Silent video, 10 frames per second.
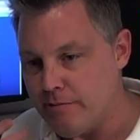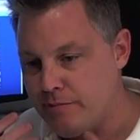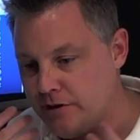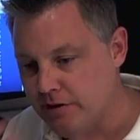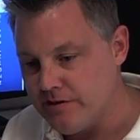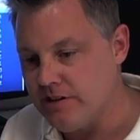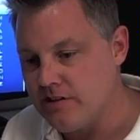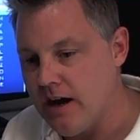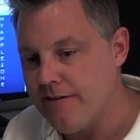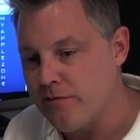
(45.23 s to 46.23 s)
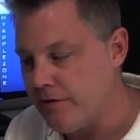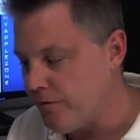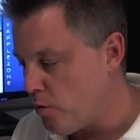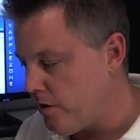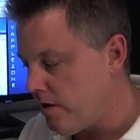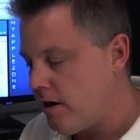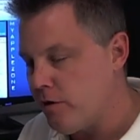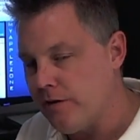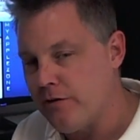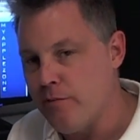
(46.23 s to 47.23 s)
producing software for their
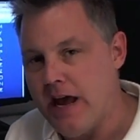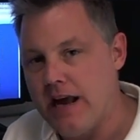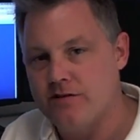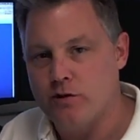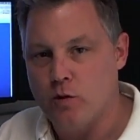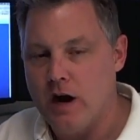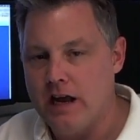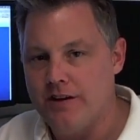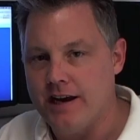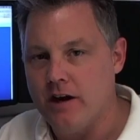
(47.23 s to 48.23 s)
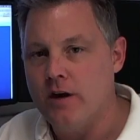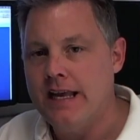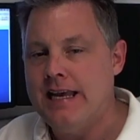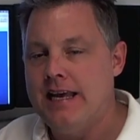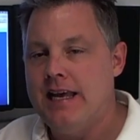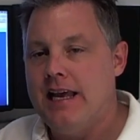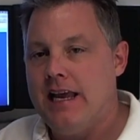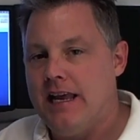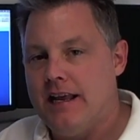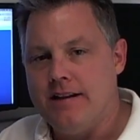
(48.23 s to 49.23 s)
hardware for Macs for a while now.
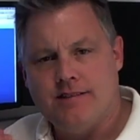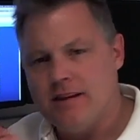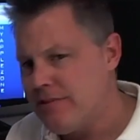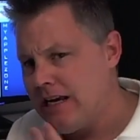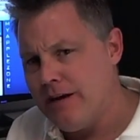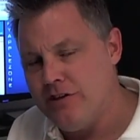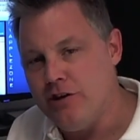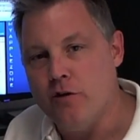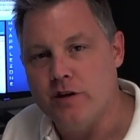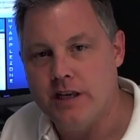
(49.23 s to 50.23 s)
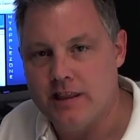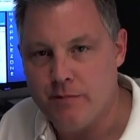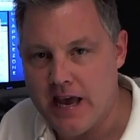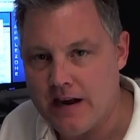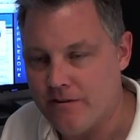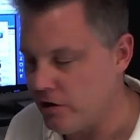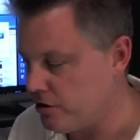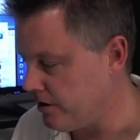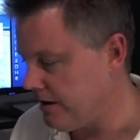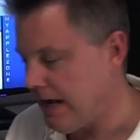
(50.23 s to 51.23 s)
And sometimes you don't get the Mac
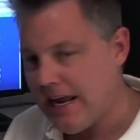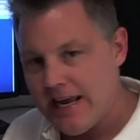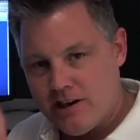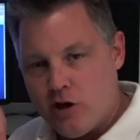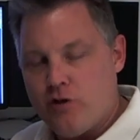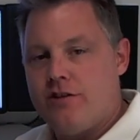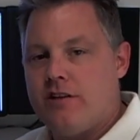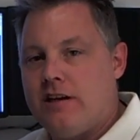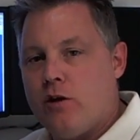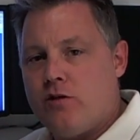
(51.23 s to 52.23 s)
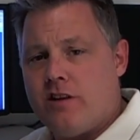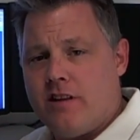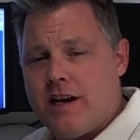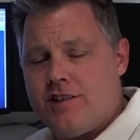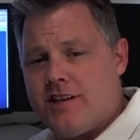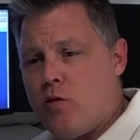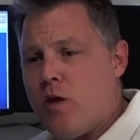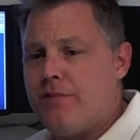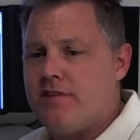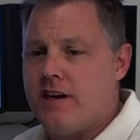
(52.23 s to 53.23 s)
version. I had to go to the Logitech
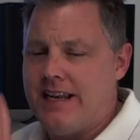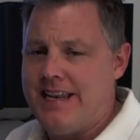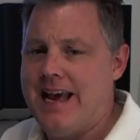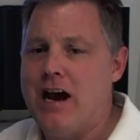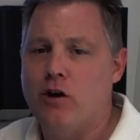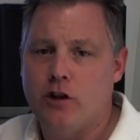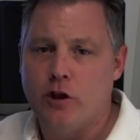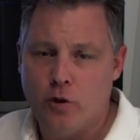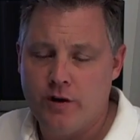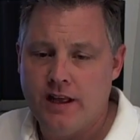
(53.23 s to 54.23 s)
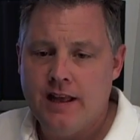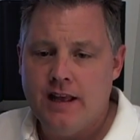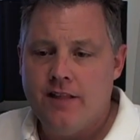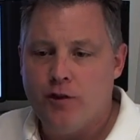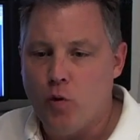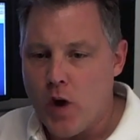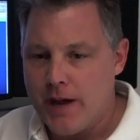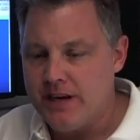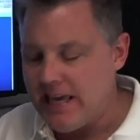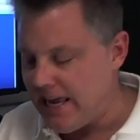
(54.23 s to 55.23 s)
website and download the
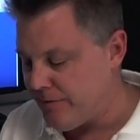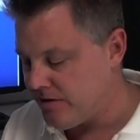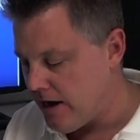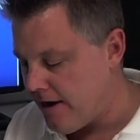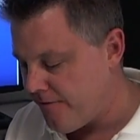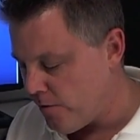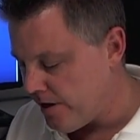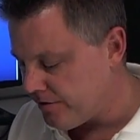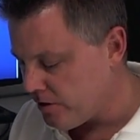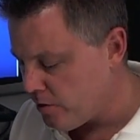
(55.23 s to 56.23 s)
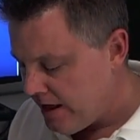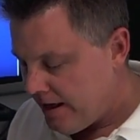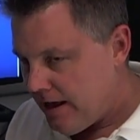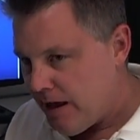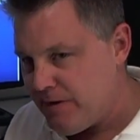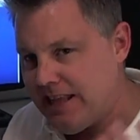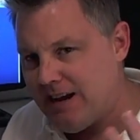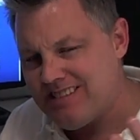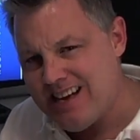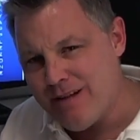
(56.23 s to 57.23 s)
webcam software. So
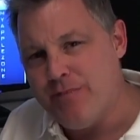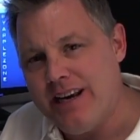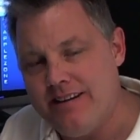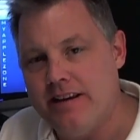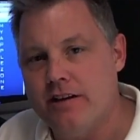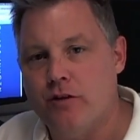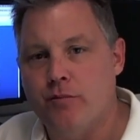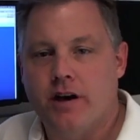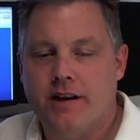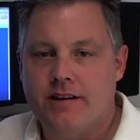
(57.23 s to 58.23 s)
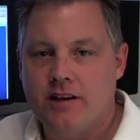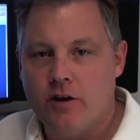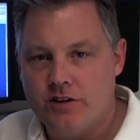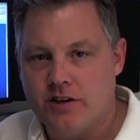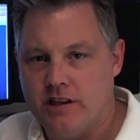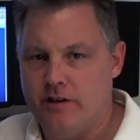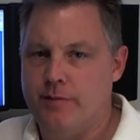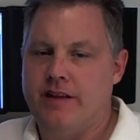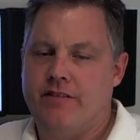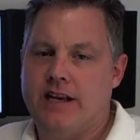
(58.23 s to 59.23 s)
that's not a big deal, but it took a little
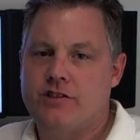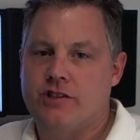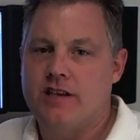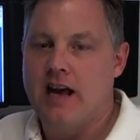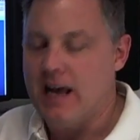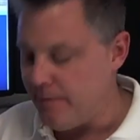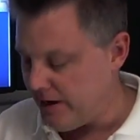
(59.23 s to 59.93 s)
bit of extra time,